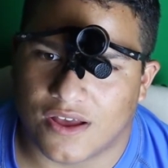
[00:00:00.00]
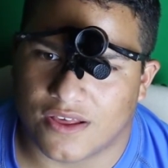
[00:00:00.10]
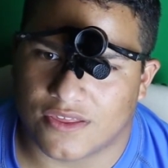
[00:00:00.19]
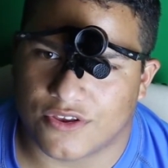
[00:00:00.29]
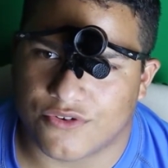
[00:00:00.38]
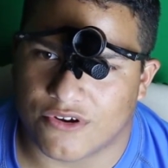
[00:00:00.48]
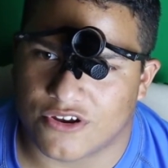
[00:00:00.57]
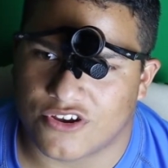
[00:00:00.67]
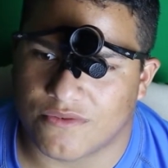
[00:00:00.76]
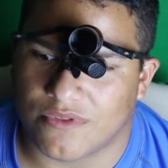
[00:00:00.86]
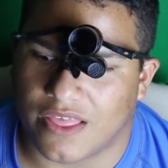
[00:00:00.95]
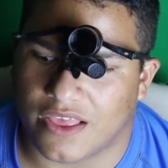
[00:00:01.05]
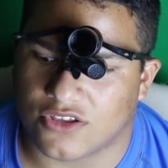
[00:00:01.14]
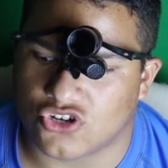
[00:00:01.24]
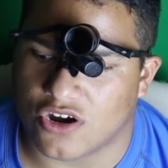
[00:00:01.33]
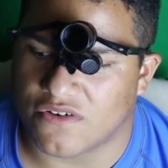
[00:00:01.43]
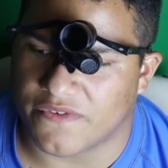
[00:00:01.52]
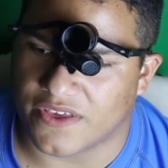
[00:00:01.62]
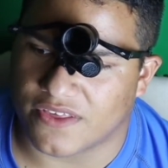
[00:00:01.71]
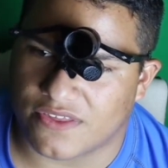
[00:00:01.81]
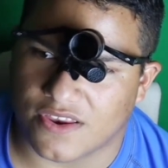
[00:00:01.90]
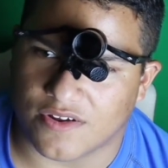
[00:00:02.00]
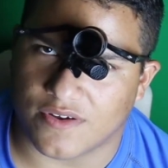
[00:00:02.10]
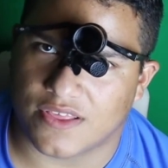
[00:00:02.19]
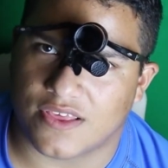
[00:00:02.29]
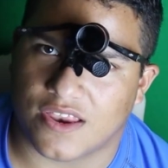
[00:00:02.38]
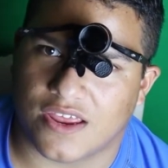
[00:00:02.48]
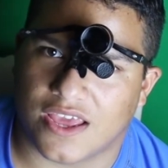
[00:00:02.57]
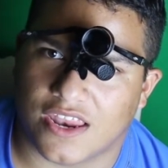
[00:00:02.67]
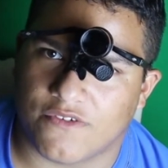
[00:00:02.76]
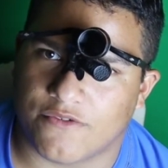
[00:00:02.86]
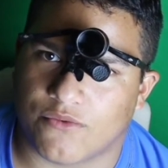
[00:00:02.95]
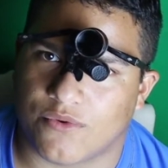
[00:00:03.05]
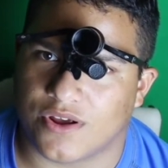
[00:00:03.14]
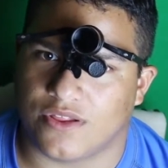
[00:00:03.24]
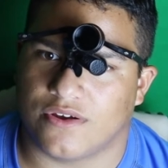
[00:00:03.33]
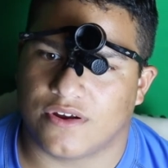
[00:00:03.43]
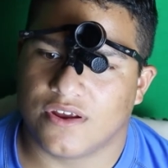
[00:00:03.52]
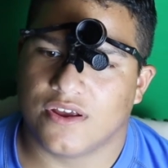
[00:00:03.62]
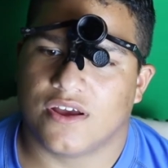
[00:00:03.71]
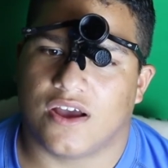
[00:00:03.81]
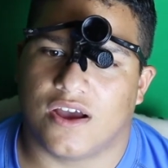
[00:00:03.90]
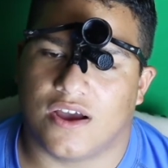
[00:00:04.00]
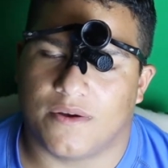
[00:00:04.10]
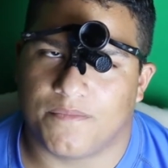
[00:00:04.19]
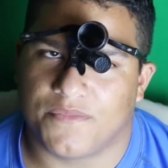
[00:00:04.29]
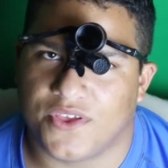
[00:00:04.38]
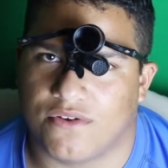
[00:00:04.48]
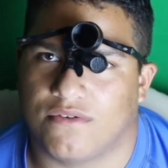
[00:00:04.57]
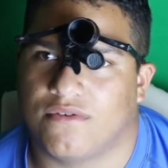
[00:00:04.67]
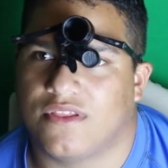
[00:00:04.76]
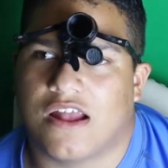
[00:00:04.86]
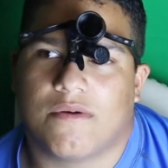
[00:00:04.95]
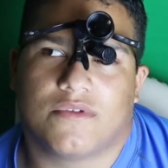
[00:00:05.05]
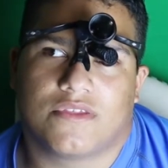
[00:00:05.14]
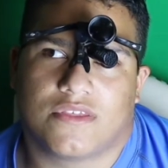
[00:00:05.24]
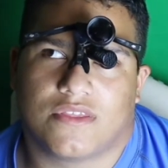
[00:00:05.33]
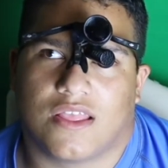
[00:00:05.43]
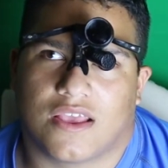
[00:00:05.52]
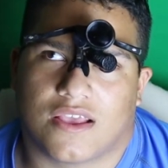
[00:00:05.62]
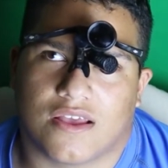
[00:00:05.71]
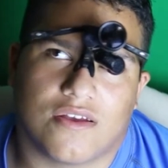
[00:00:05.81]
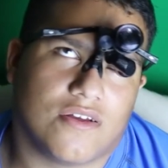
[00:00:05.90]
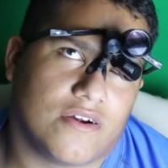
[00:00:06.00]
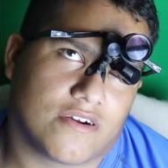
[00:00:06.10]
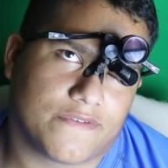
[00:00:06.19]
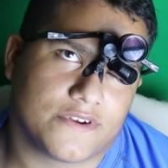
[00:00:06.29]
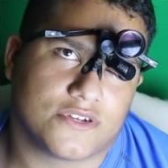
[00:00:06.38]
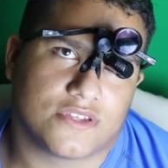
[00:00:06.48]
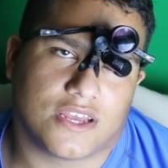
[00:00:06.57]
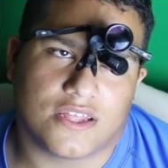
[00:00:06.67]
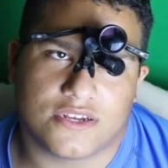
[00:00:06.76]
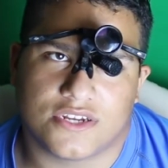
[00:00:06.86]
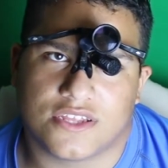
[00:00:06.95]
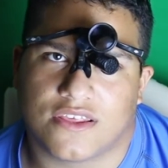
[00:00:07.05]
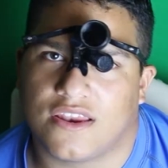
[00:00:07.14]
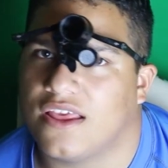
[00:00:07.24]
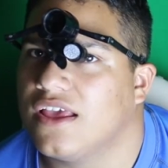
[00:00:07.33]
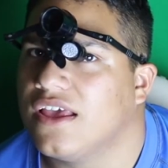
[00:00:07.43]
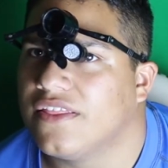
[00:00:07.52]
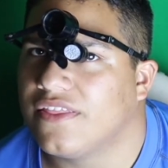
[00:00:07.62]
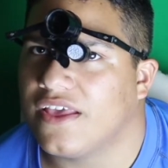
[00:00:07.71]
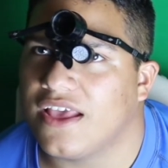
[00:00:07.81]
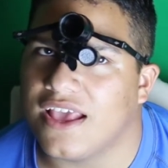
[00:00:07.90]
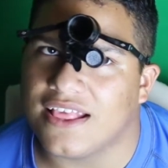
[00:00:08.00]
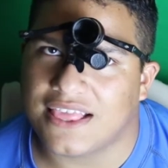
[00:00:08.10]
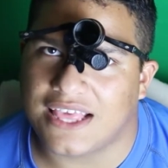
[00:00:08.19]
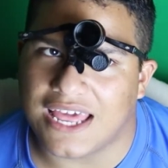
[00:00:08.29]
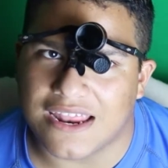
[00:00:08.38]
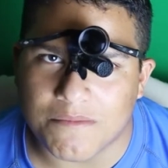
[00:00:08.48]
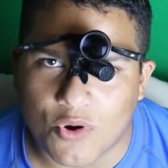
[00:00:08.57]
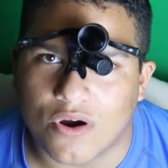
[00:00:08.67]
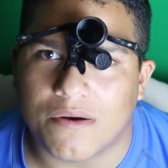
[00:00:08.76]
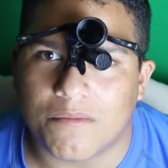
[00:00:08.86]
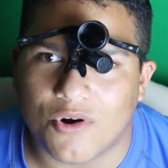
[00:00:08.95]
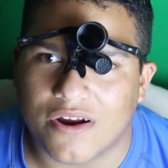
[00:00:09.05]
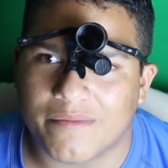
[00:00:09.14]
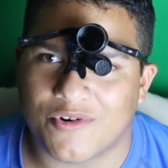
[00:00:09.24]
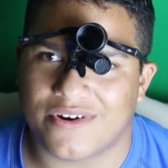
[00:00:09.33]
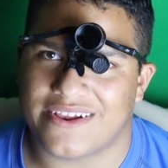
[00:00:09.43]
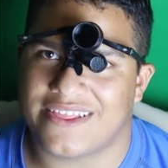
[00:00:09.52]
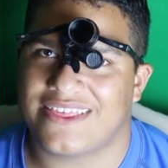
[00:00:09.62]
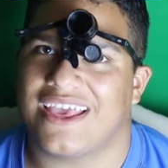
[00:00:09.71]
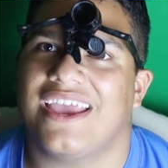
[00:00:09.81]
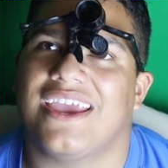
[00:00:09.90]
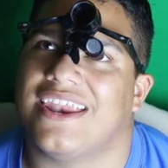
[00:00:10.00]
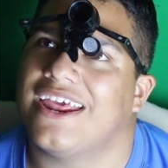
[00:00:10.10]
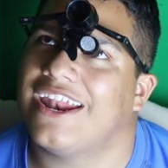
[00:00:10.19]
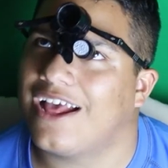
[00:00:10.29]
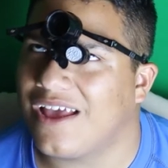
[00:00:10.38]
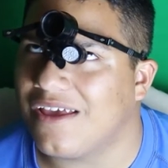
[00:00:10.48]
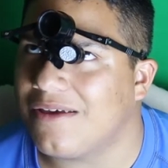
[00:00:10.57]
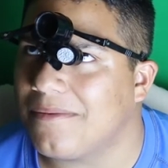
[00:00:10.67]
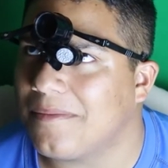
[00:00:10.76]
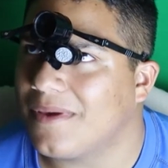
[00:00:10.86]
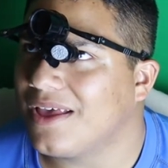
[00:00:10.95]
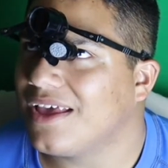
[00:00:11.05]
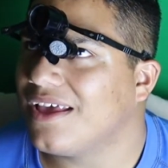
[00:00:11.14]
situation with like Jarvis. It's gonna get even realer. Now with like artificial intelligence, and it's getting more and more and more insane. And I